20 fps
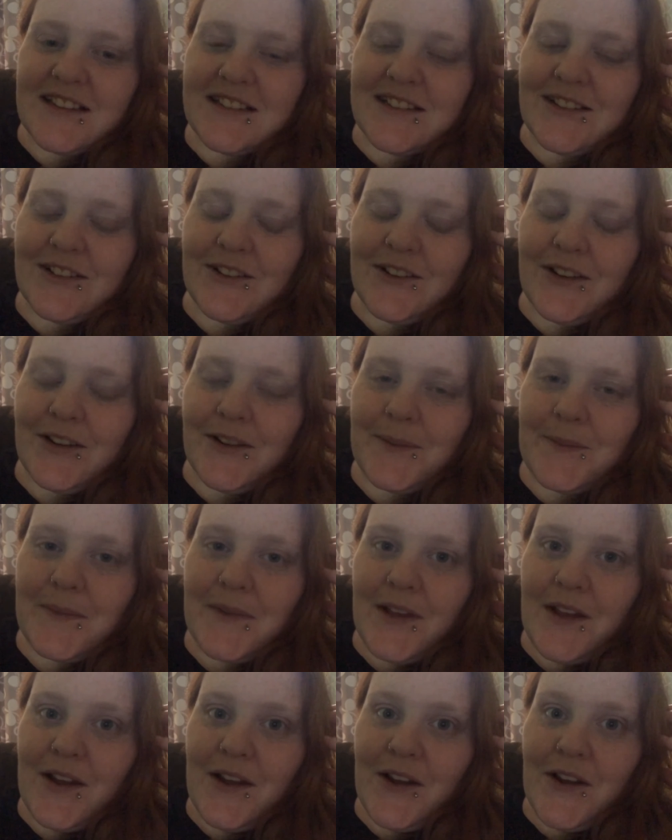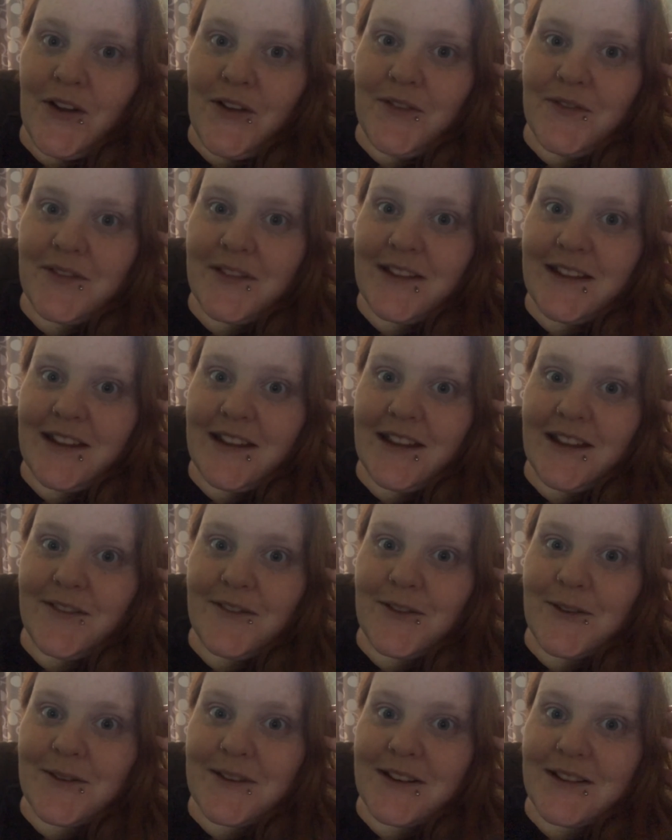So hopefully
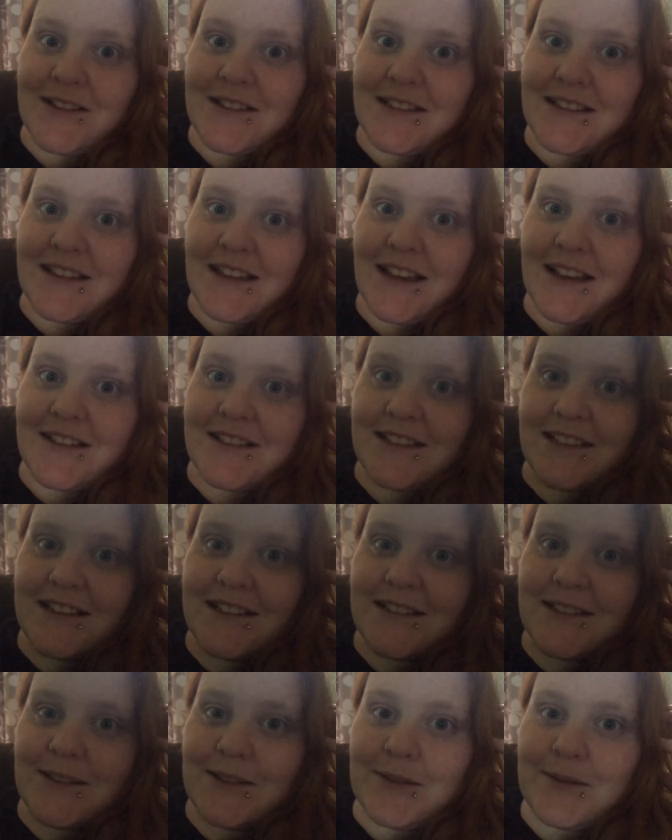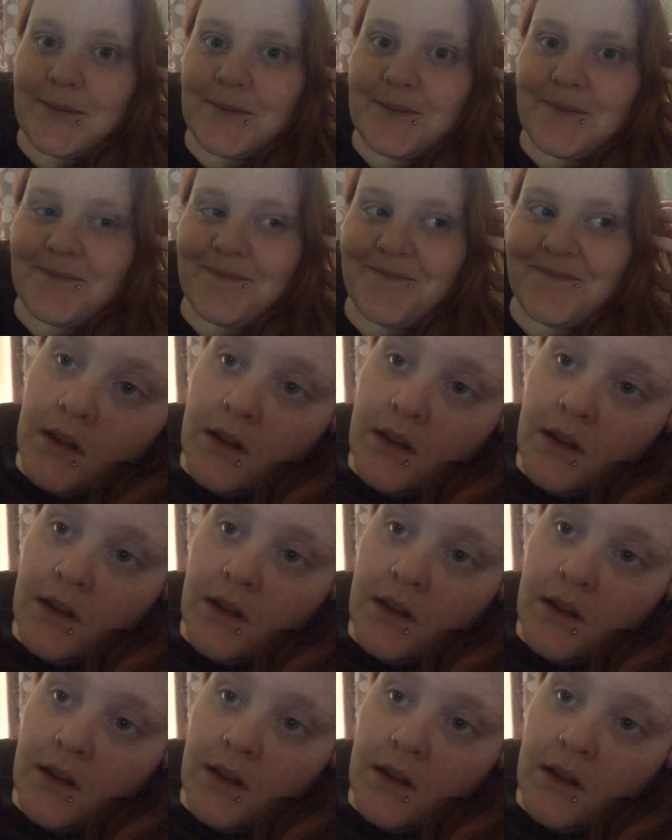everyone else in the house eats them.